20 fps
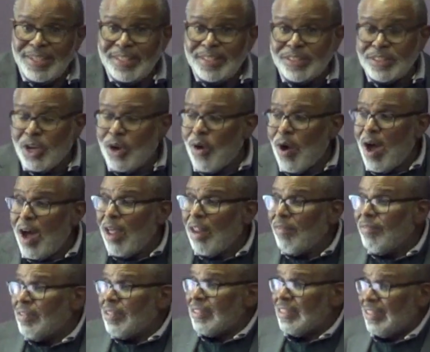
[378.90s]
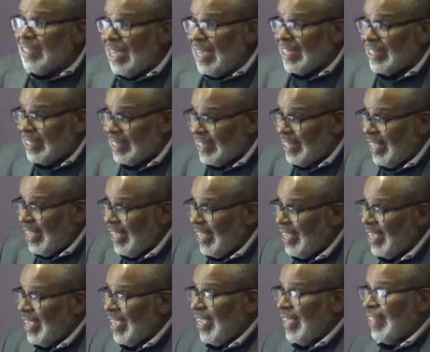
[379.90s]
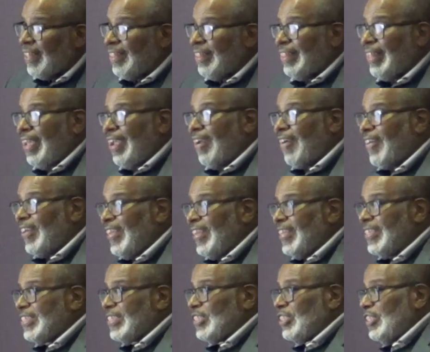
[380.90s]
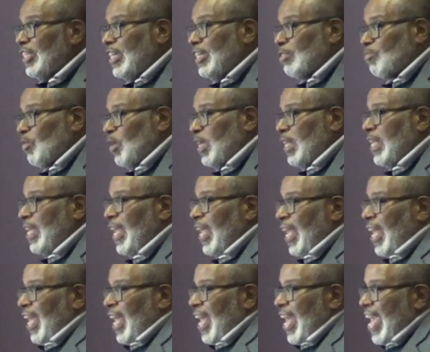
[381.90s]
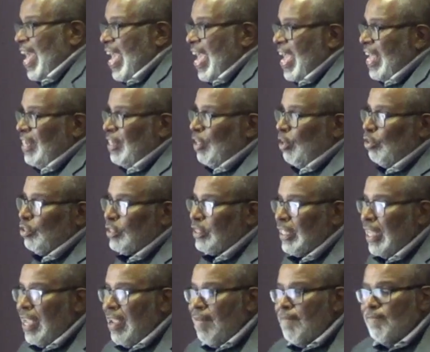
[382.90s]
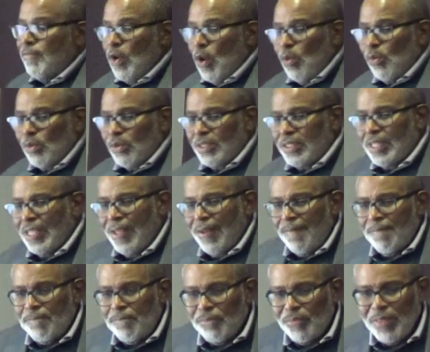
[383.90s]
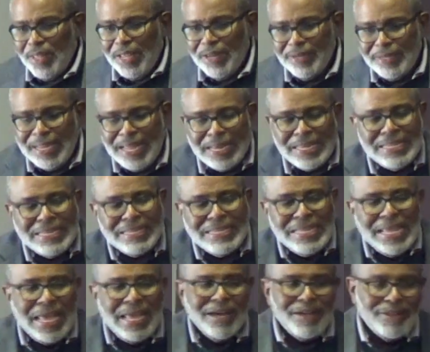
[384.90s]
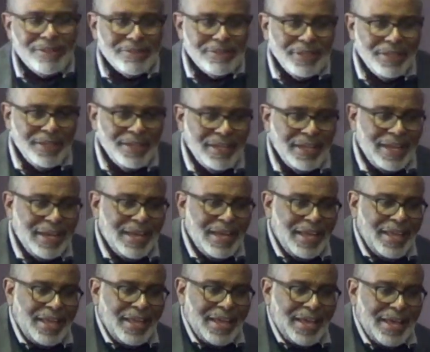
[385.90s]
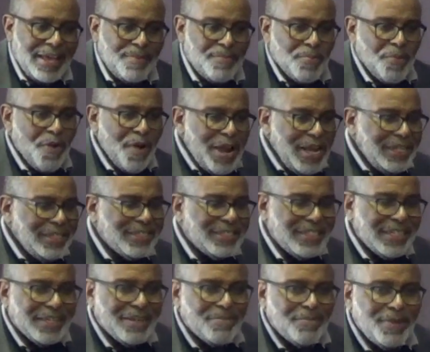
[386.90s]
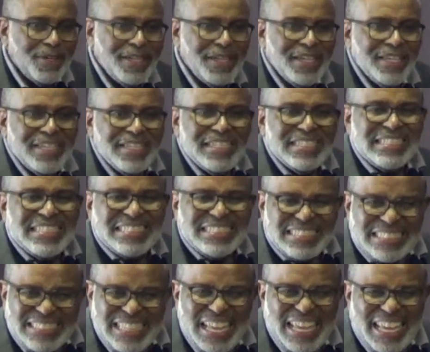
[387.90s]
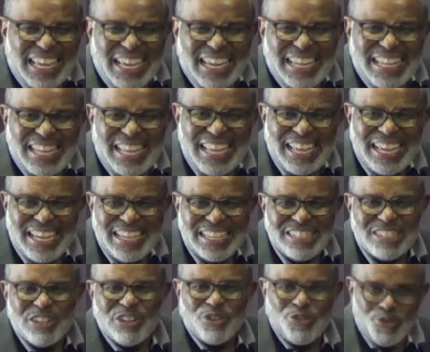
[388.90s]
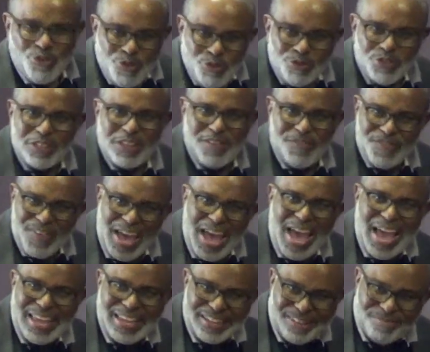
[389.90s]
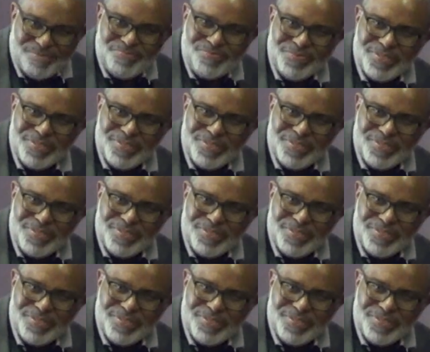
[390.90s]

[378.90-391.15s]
So all of a sudden, there is a judgment. And those same folks that yelled and praised him said to crucify him.